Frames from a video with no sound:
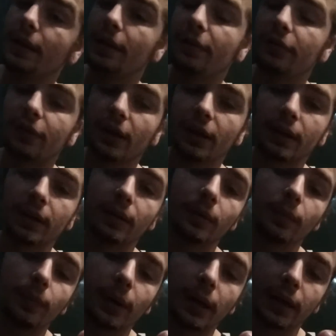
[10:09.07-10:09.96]
if I
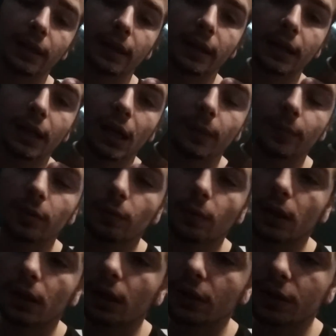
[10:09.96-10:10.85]
buy that copper
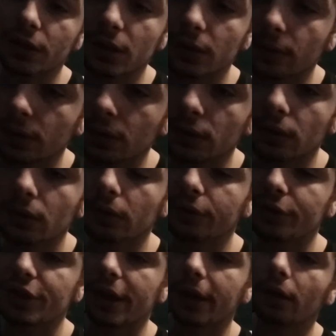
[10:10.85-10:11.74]
one, I'll just do a
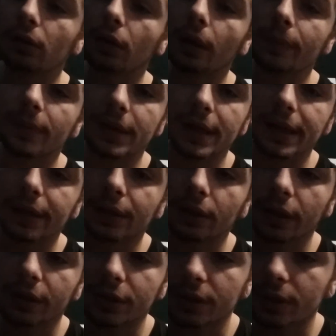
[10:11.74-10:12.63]
little channel update
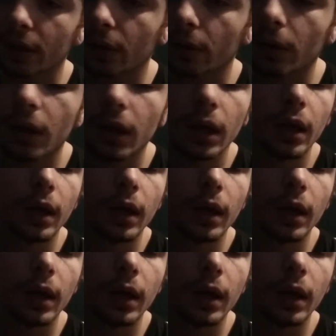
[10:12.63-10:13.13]
and let you know.